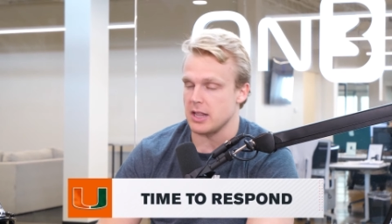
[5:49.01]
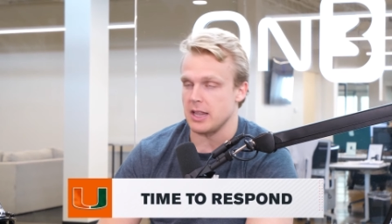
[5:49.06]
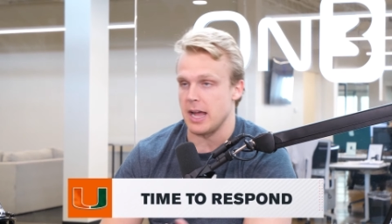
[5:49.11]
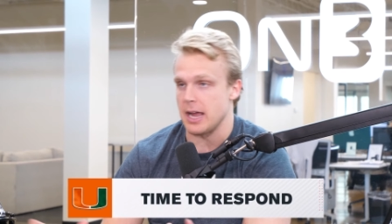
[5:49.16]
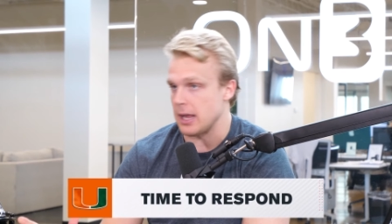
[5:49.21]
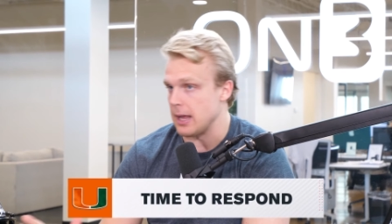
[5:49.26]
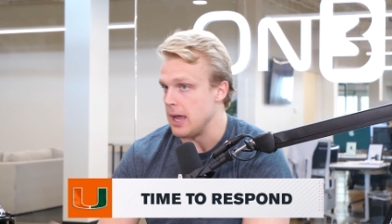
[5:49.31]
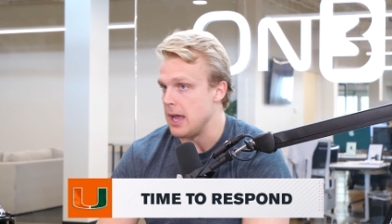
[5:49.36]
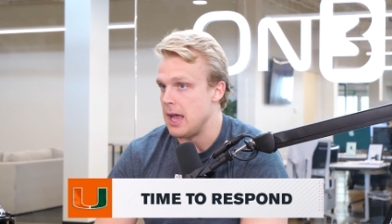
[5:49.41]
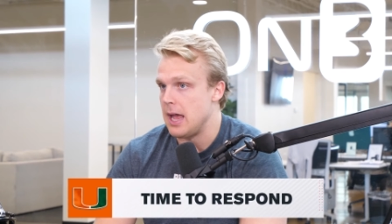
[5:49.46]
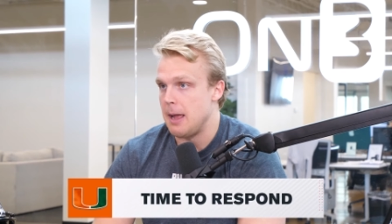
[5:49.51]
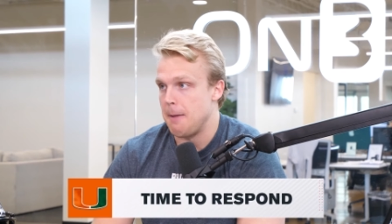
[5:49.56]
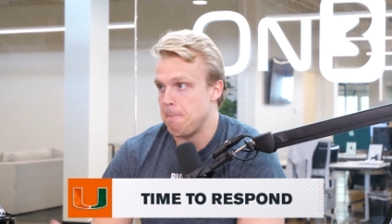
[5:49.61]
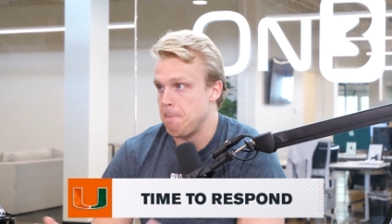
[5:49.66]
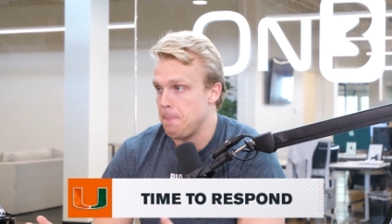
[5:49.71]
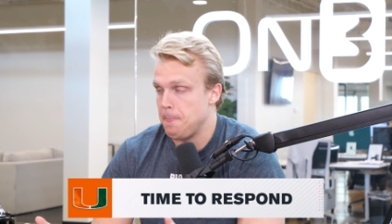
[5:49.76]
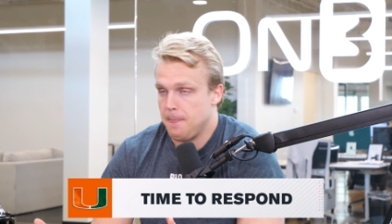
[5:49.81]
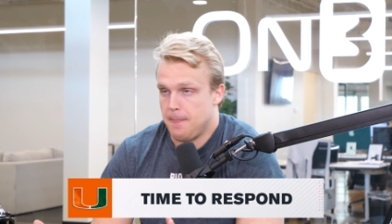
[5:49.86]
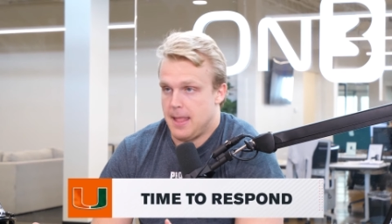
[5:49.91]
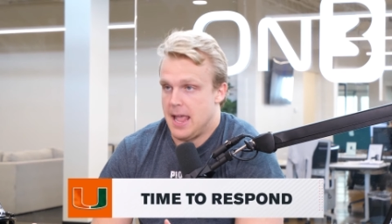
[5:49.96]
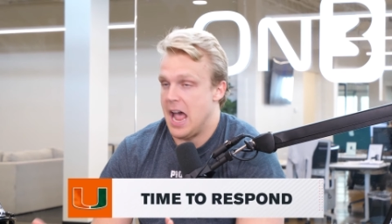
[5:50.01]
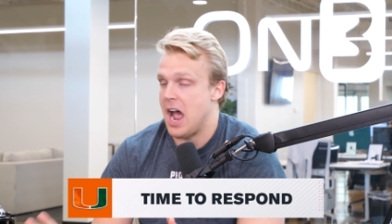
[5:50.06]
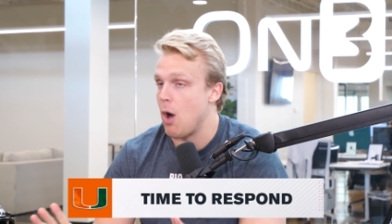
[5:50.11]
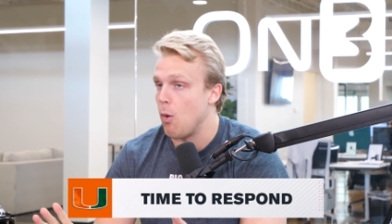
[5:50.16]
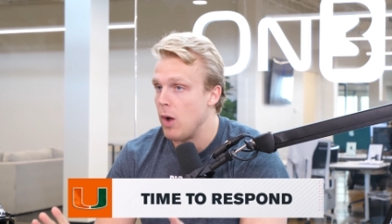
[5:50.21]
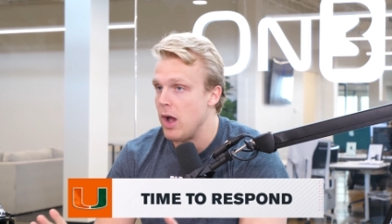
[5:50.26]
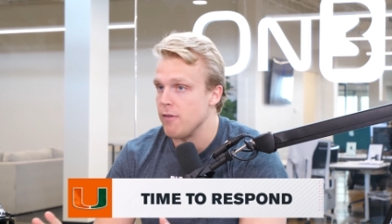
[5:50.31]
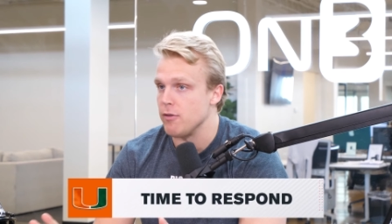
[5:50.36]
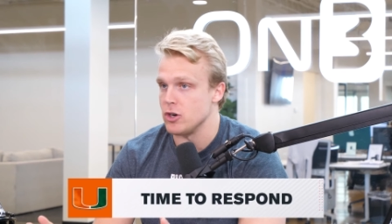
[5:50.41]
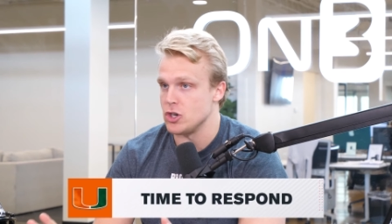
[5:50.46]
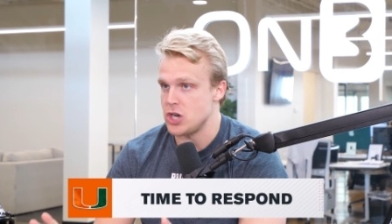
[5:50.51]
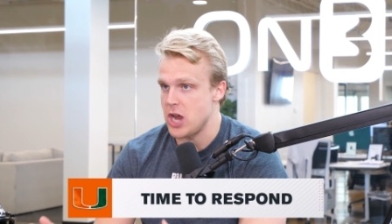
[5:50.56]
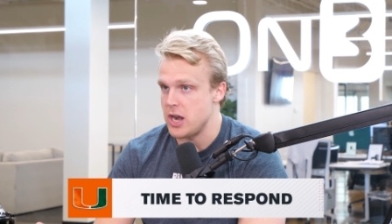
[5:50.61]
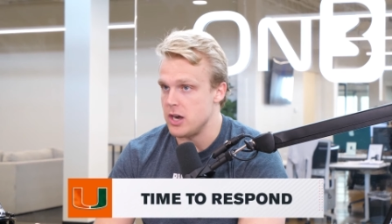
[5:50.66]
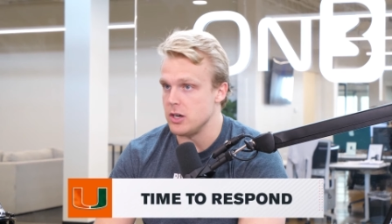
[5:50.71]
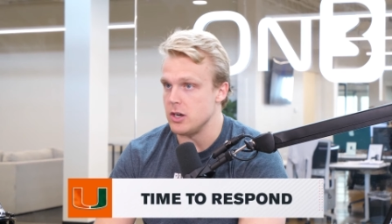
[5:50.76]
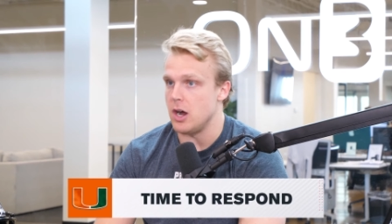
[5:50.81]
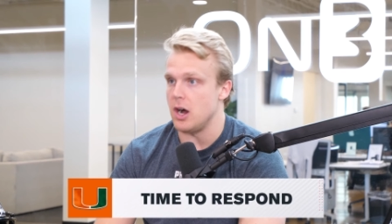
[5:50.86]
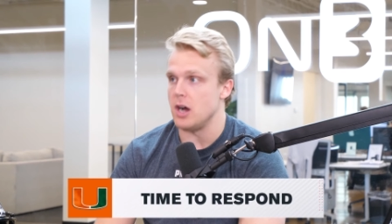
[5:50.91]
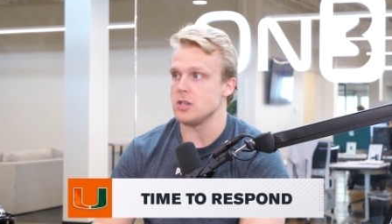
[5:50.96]
Like, however,
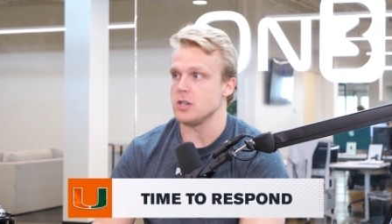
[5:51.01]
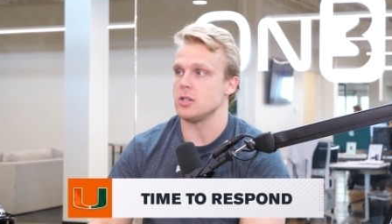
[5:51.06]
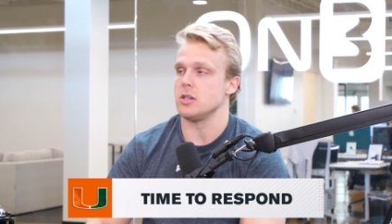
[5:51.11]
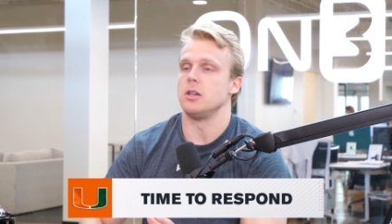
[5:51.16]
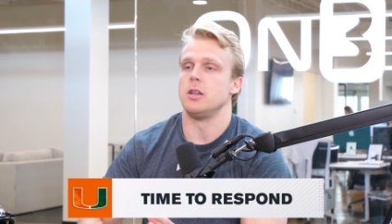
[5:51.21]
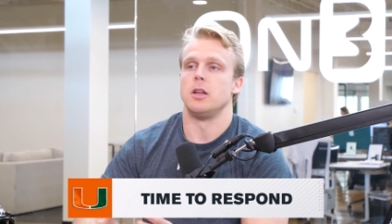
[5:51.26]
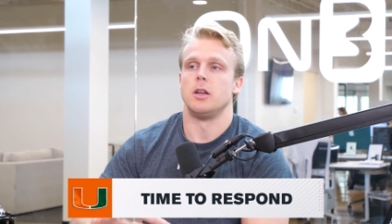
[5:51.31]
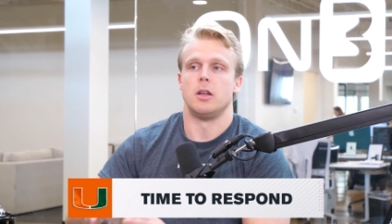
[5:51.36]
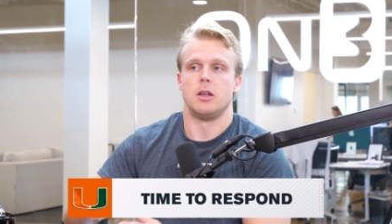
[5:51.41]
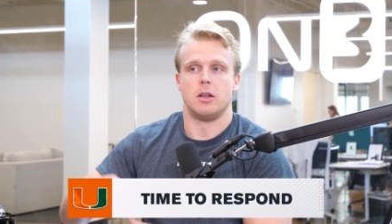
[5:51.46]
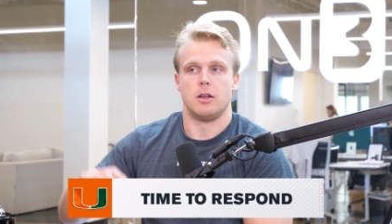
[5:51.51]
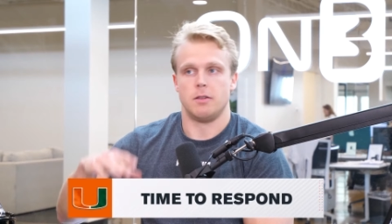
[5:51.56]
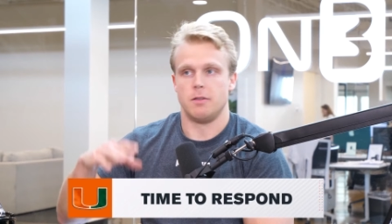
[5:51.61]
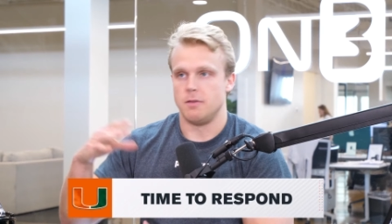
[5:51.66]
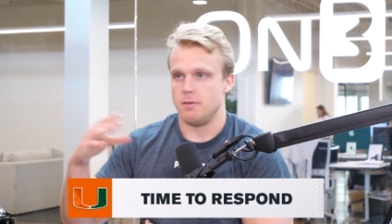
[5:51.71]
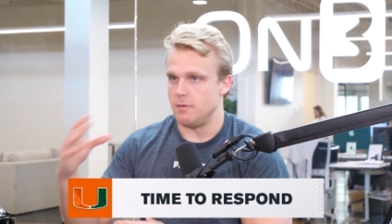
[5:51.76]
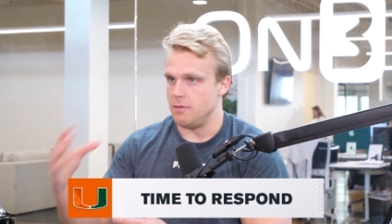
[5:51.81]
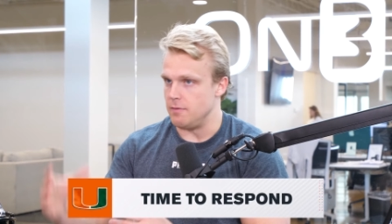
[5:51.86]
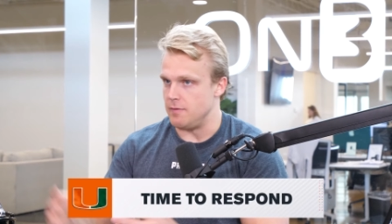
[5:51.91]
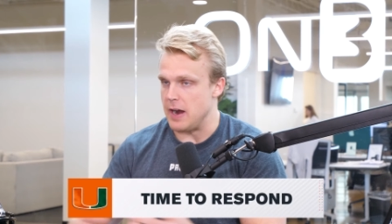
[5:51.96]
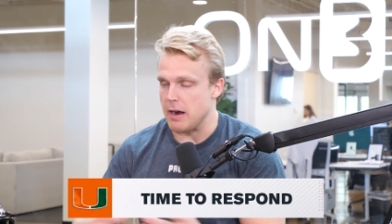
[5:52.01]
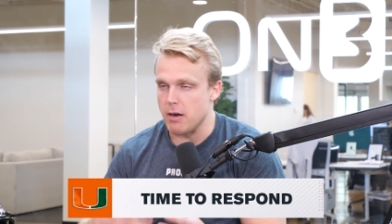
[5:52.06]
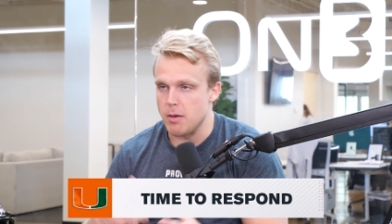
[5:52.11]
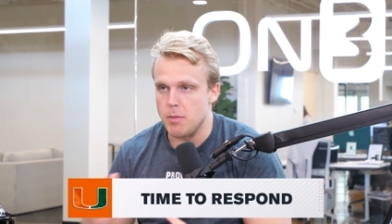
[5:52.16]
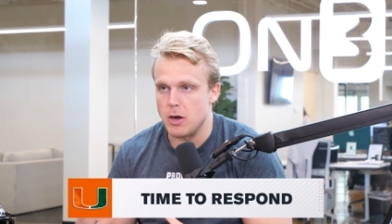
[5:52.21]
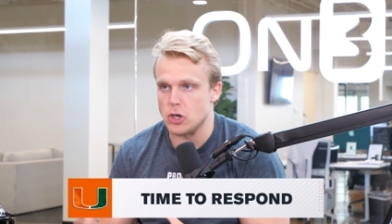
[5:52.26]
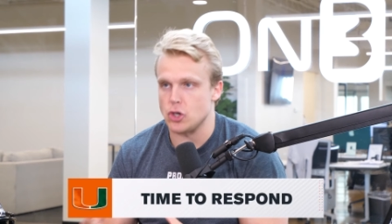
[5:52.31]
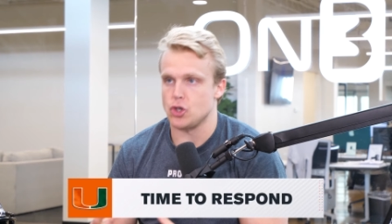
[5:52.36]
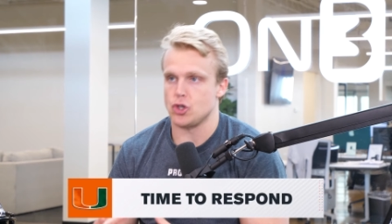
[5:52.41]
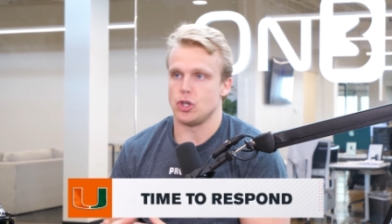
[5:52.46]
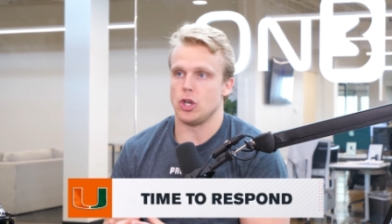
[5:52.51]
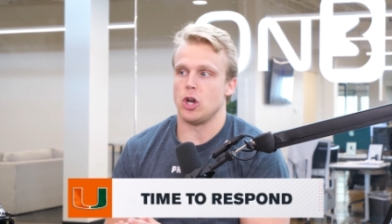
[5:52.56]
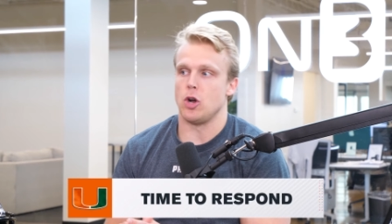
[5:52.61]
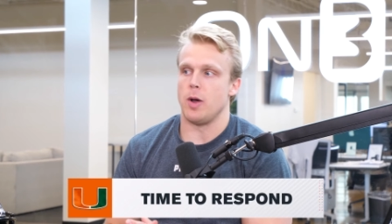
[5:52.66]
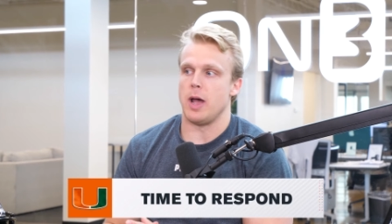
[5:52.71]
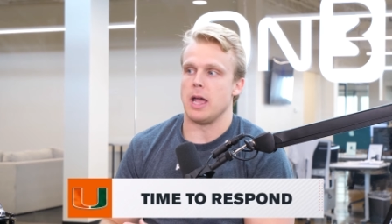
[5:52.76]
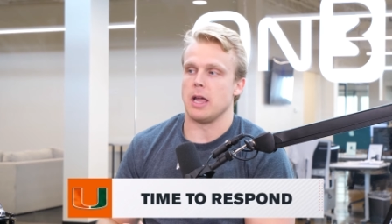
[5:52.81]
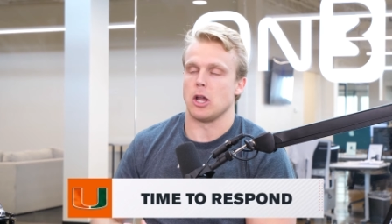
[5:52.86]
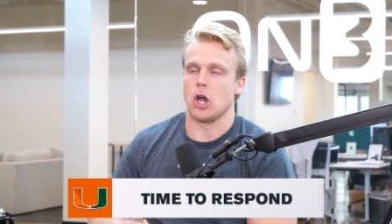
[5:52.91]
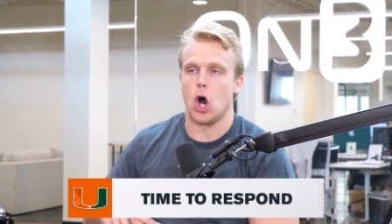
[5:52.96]
Shannon Dawson, very much so
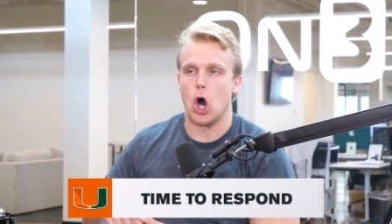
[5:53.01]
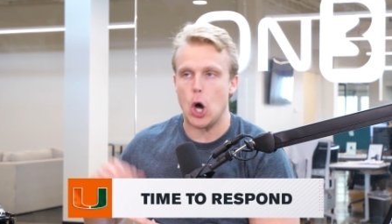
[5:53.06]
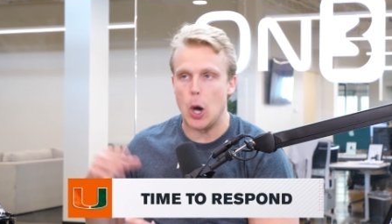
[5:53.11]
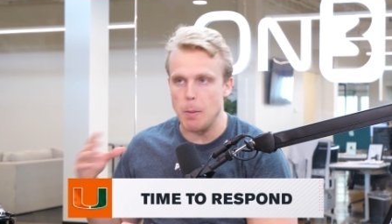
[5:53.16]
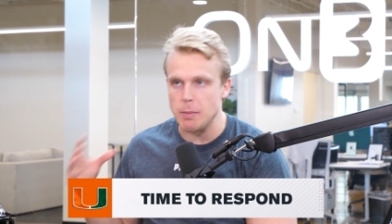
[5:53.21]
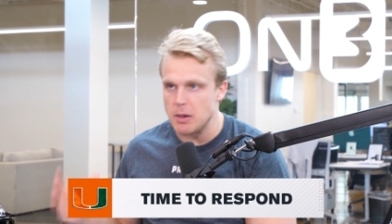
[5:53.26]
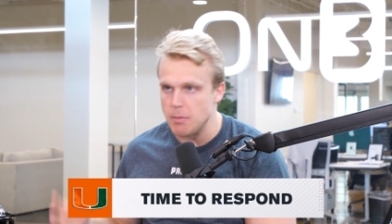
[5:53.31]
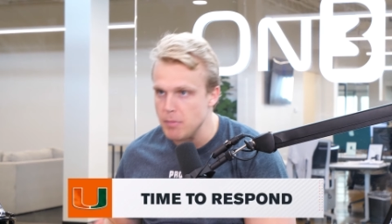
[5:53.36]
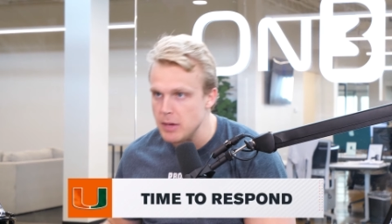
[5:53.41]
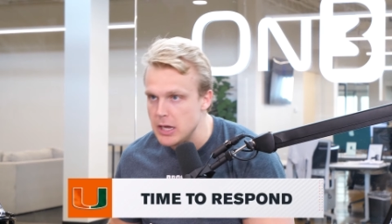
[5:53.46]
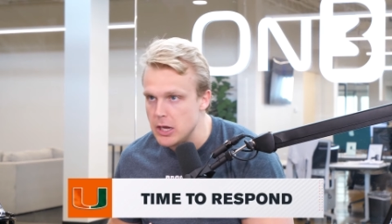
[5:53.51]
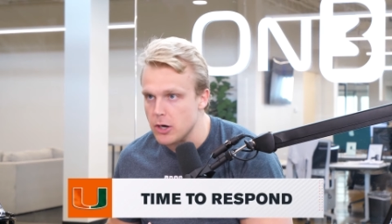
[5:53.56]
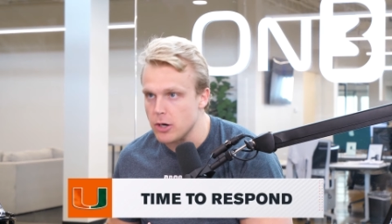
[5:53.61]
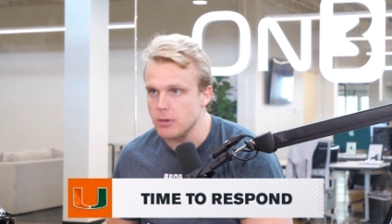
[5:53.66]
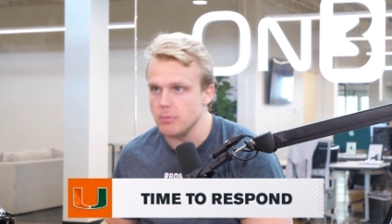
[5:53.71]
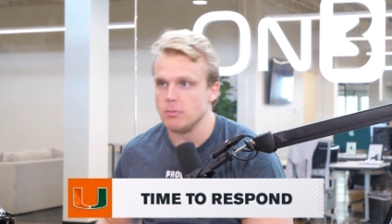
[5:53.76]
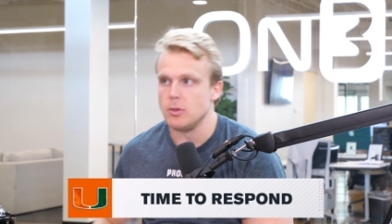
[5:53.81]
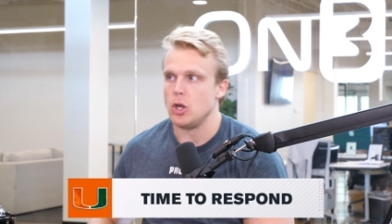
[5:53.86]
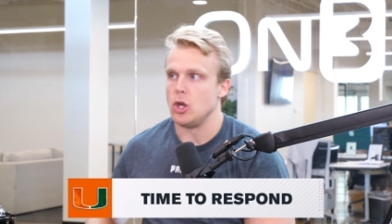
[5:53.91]
a calm demeanor,